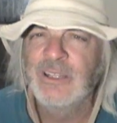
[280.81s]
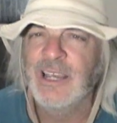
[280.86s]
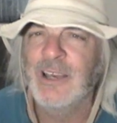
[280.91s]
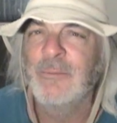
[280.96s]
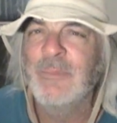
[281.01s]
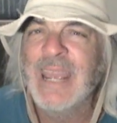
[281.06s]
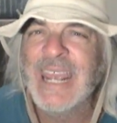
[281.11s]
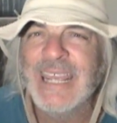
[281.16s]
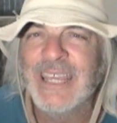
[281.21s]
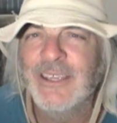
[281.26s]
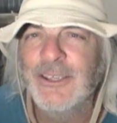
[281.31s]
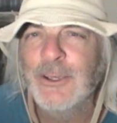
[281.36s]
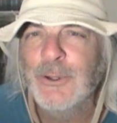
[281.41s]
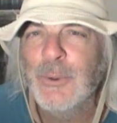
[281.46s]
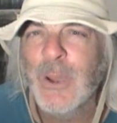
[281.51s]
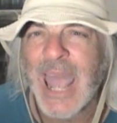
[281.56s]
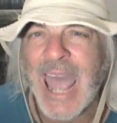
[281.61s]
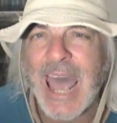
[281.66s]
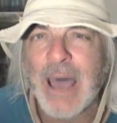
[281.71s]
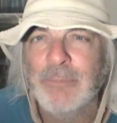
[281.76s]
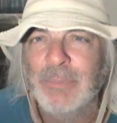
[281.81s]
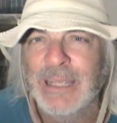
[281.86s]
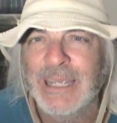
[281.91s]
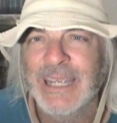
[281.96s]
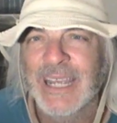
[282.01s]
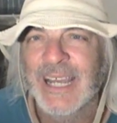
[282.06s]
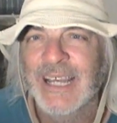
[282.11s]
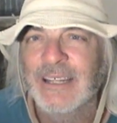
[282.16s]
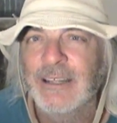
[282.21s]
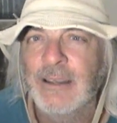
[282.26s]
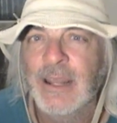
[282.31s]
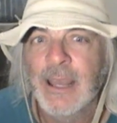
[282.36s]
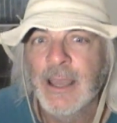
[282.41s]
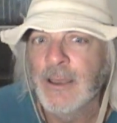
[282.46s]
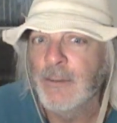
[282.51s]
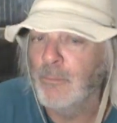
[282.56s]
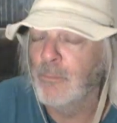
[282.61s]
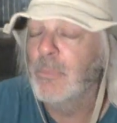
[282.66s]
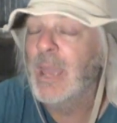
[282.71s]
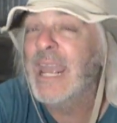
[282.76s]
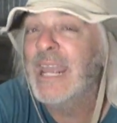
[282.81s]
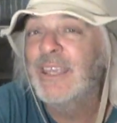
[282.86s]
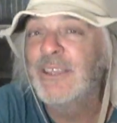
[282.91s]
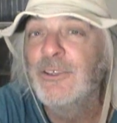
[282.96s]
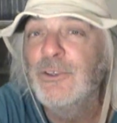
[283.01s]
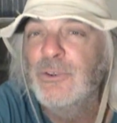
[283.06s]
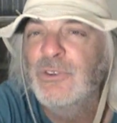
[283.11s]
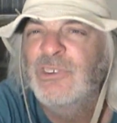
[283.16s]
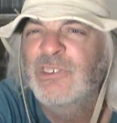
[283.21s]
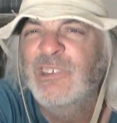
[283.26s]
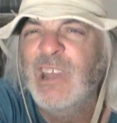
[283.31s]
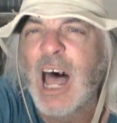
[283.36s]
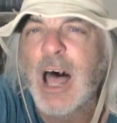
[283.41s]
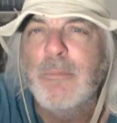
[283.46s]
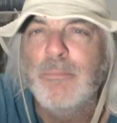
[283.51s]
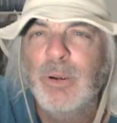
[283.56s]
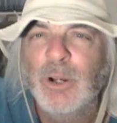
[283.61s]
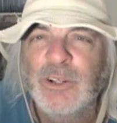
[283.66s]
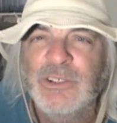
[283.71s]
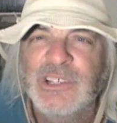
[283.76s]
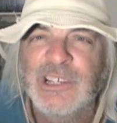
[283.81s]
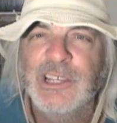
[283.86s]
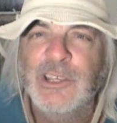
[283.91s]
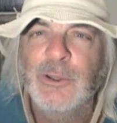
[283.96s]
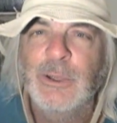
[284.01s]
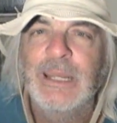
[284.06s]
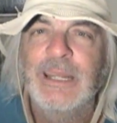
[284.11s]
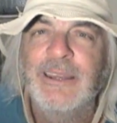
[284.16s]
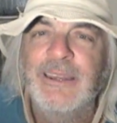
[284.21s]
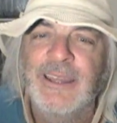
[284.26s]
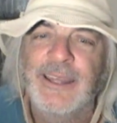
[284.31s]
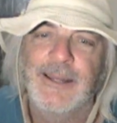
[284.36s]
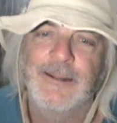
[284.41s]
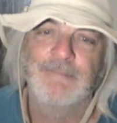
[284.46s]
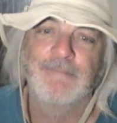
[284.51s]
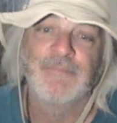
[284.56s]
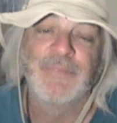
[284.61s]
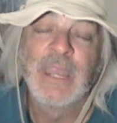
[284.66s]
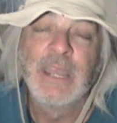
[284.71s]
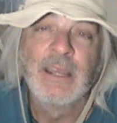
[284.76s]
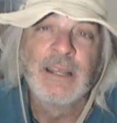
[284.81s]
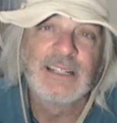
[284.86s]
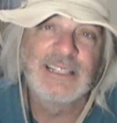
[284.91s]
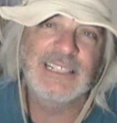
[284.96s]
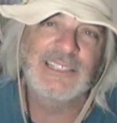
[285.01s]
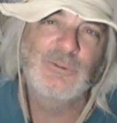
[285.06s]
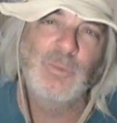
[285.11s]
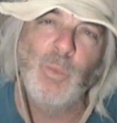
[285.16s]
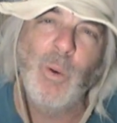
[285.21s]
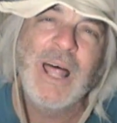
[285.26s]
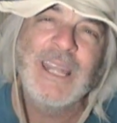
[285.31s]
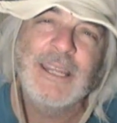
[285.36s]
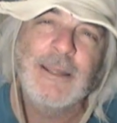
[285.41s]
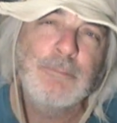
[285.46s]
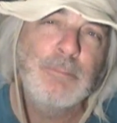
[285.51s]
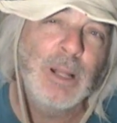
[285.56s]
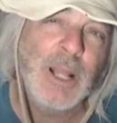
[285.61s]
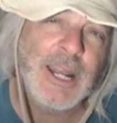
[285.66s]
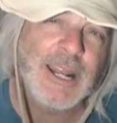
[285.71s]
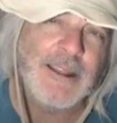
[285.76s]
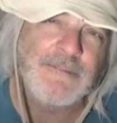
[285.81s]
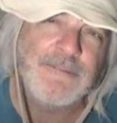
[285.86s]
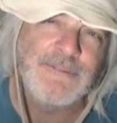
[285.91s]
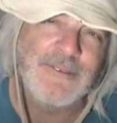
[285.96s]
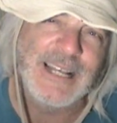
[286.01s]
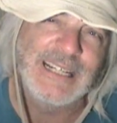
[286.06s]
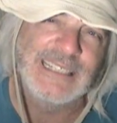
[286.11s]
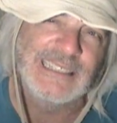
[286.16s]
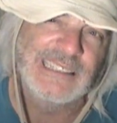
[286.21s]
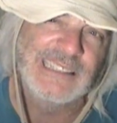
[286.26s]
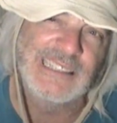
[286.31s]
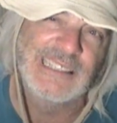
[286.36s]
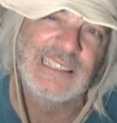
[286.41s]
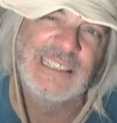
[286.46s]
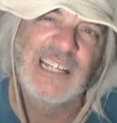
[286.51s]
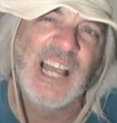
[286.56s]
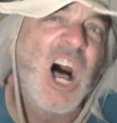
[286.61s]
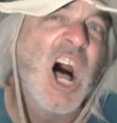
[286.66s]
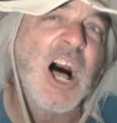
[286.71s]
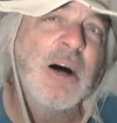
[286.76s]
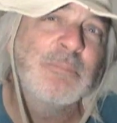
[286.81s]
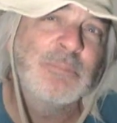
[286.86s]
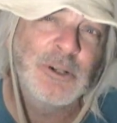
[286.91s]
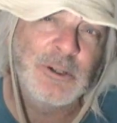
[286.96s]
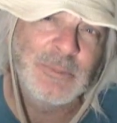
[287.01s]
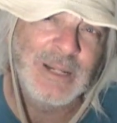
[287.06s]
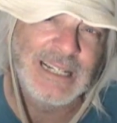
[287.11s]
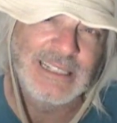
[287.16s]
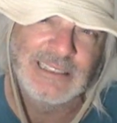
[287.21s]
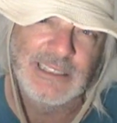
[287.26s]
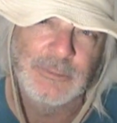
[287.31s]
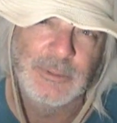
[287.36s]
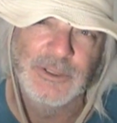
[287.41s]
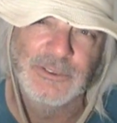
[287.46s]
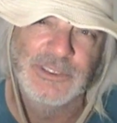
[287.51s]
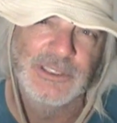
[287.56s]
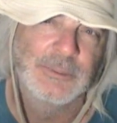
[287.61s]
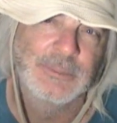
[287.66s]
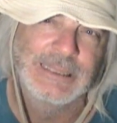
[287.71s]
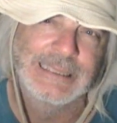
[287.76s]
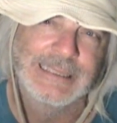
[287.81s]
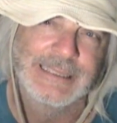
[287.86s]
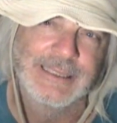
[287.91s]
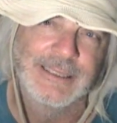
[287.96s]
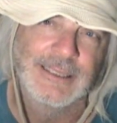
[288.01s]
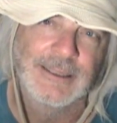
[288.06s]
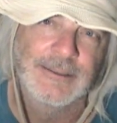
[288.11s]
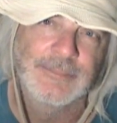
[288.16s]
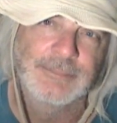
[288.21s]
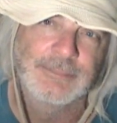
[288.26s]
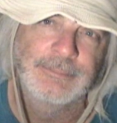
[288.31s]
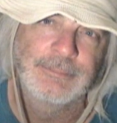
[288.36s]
to make you happy and make you stop persecuting them? Just what the bloody fuck is this compromise supposed to be?